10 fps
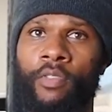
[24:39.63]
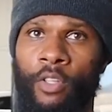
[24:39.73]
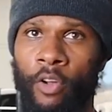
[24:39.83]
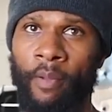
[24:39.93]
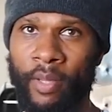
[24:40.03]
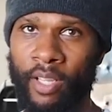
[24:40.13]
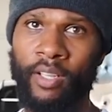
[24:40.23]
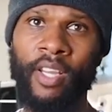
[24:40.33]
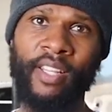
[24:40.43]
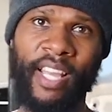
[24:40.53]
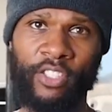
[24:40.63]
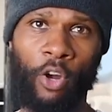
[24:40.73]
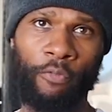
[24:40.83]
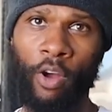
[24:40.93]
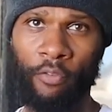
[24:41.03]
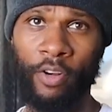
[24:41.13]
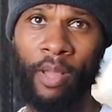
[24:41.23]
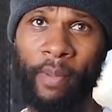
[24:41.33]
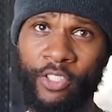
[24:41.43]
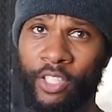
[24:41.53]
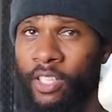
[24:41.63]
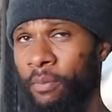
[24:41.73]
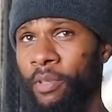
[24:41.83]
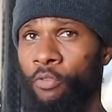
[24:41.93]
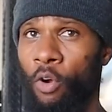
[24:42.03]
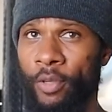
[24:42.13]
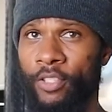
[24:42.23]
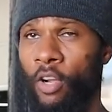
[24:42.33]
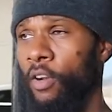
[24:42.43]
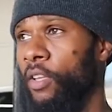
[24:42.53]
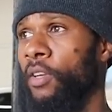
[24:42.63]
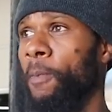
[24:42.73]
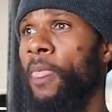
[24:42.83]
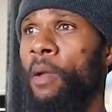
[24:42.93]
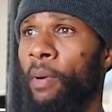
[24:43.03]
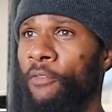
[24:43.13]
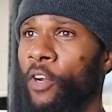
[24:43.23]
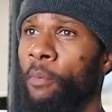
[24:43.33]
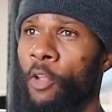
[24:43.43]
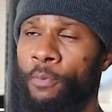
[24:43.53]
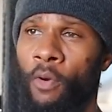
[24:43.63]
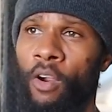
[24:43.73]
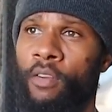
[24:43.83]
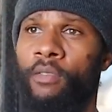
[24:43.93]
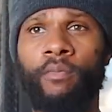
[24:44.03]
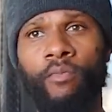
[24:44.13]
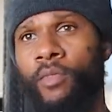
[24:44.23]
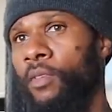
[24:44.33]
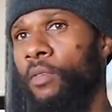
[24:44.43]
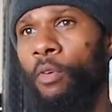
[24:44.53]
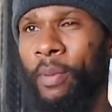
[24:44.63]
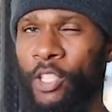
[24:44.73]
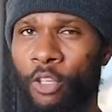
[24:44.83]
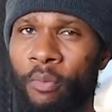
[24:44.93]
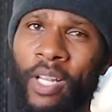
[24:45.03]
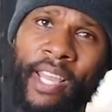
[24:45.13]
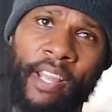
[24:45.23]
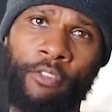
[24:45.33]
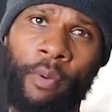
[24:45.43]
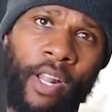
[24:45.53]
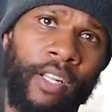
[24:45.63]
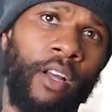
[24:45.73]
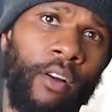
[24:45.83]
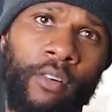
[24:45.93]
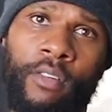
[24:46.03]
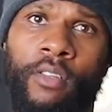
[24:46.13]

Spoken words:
You know what I mean? That's our fault for not mentioning it before we started. But for the most part, we make sure that we let everybody know.